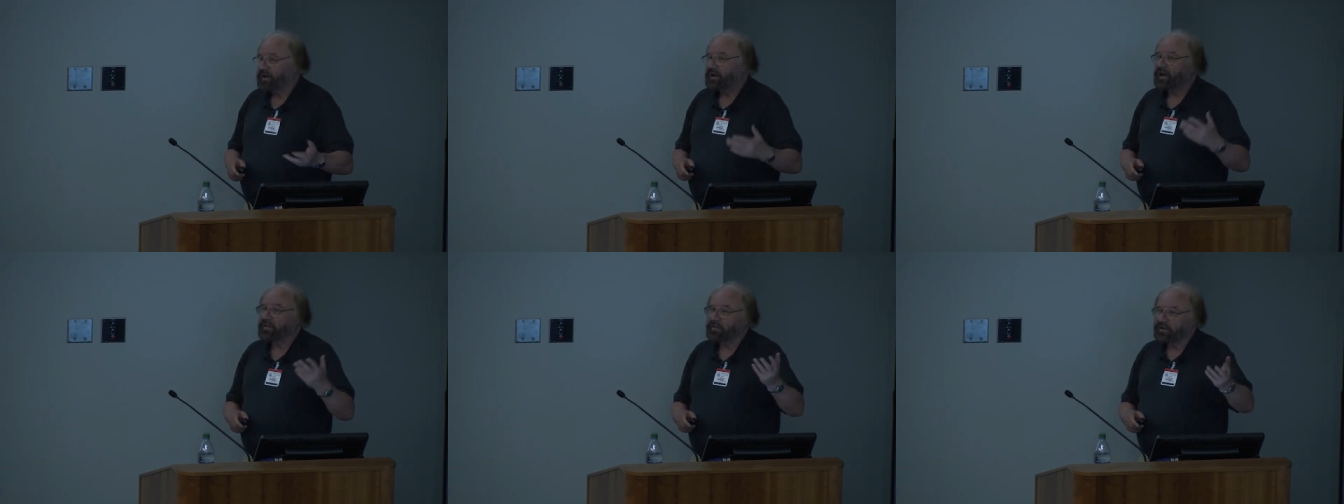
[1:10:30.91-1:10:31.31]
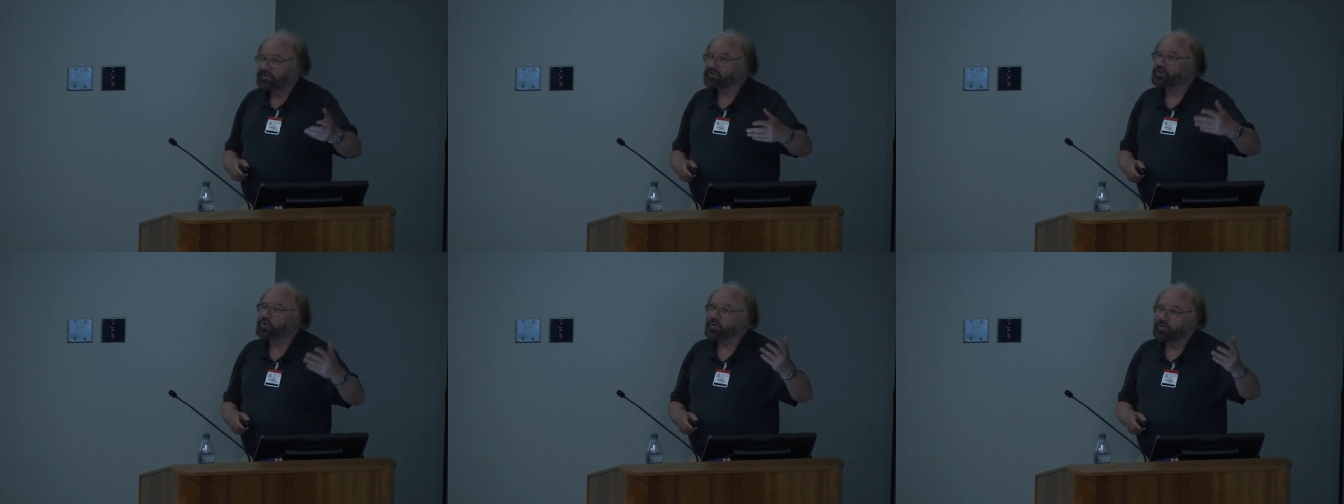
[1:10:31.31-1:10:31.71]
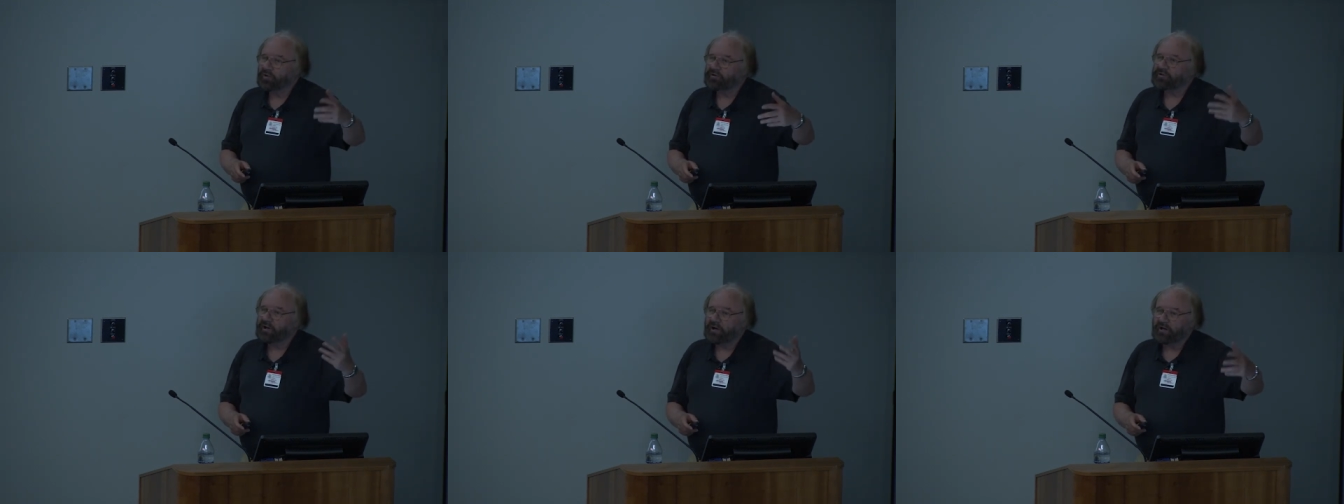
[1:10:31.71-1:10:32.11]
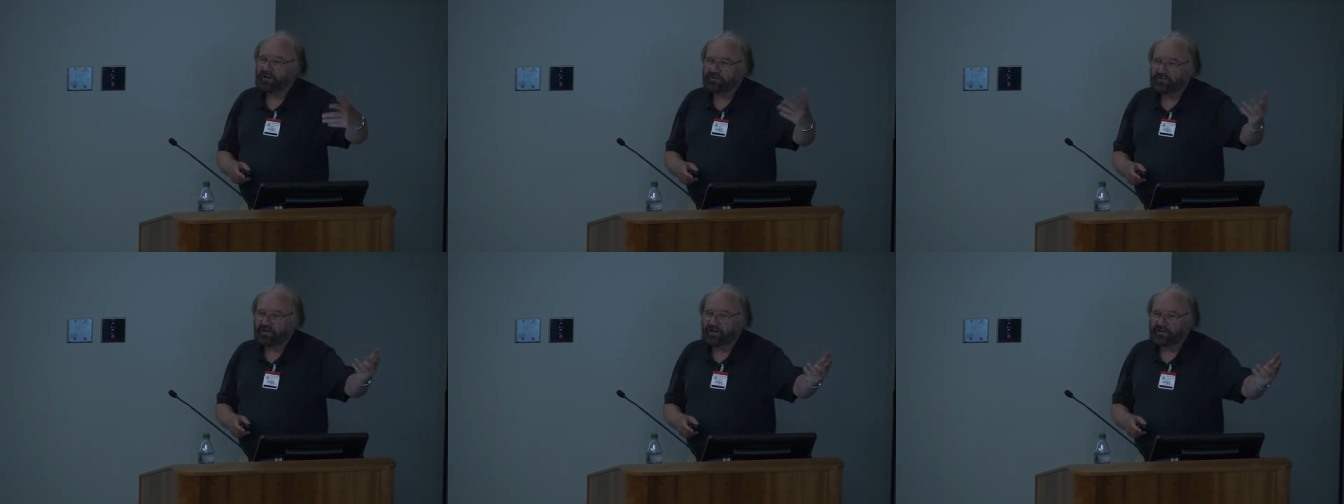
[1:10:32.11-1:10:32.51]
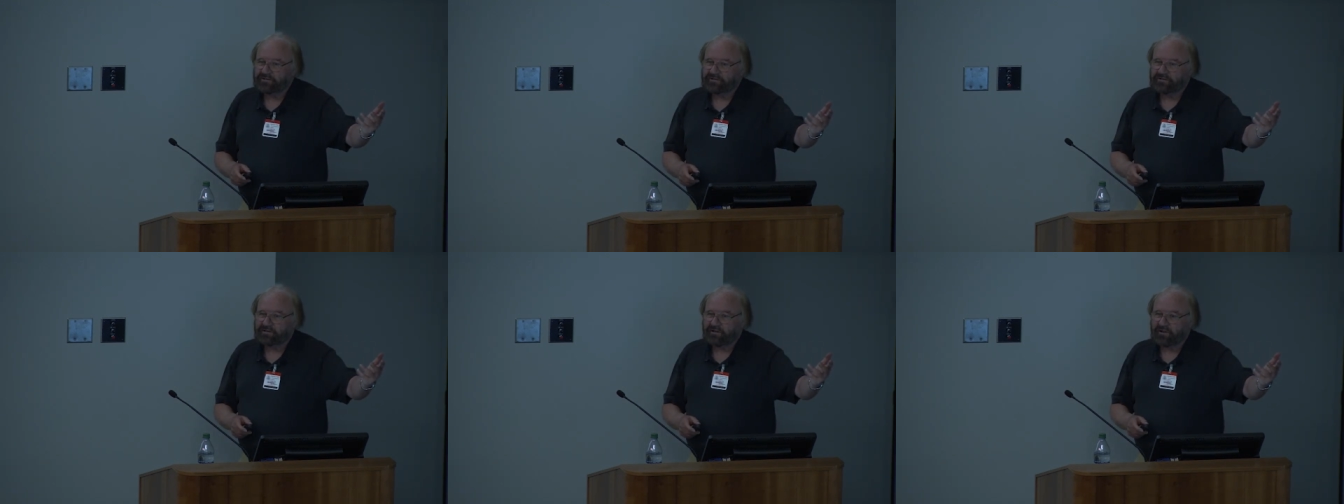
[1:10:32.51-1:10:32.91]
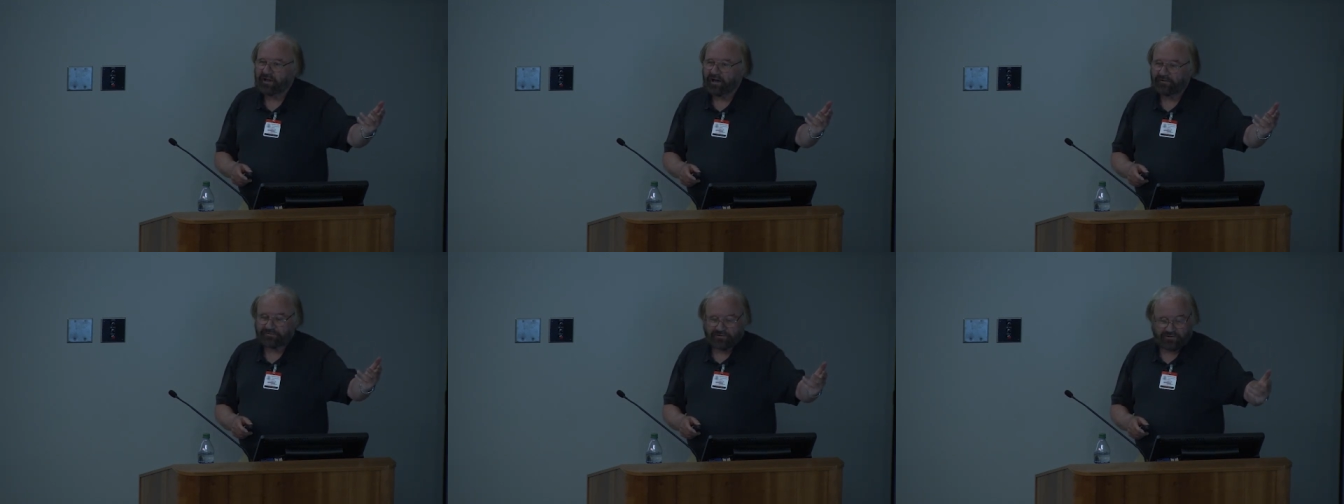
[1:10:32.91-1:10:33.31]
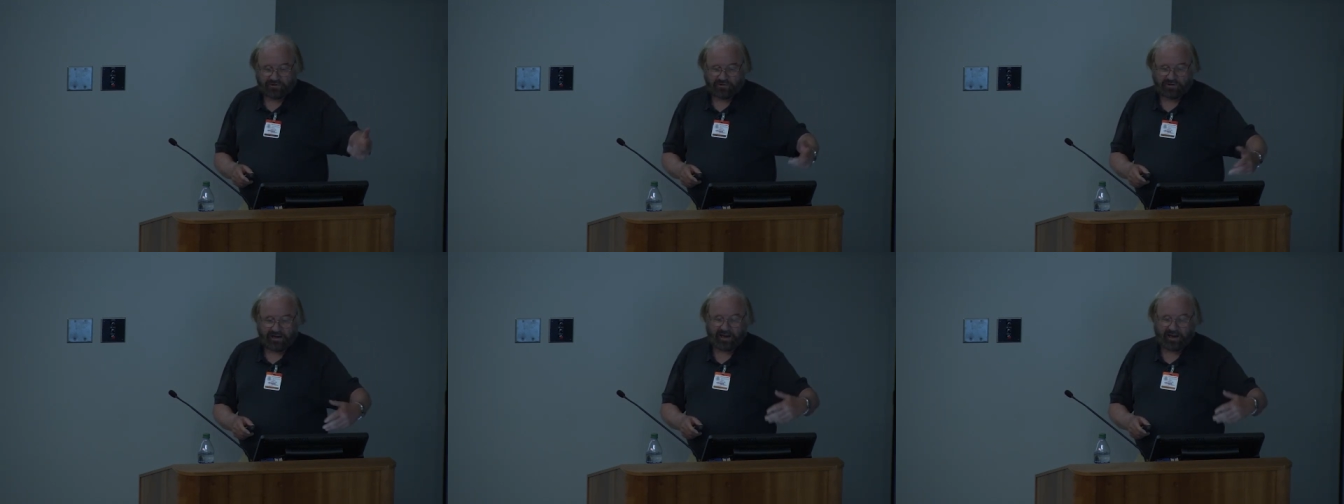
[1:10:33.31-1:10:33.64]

Can they do the target tasks that they have to do?